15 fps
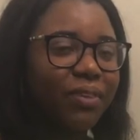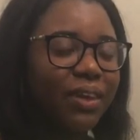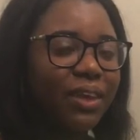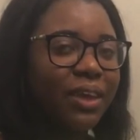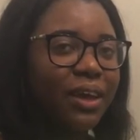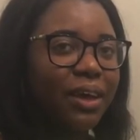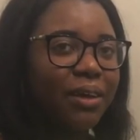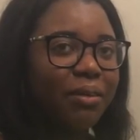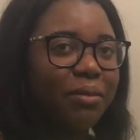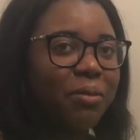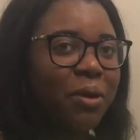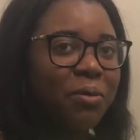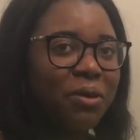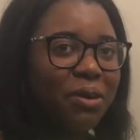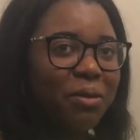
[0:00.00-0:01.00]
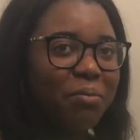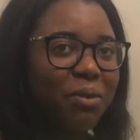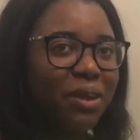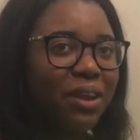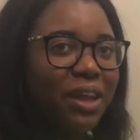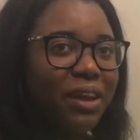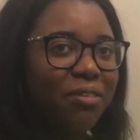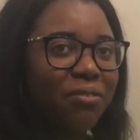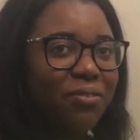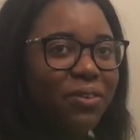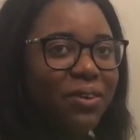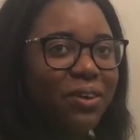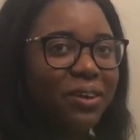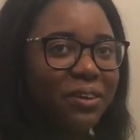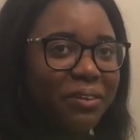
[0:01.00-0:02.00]
Yeah. Why are we going to build that in
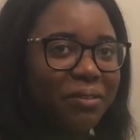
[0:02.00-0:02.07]
Florida?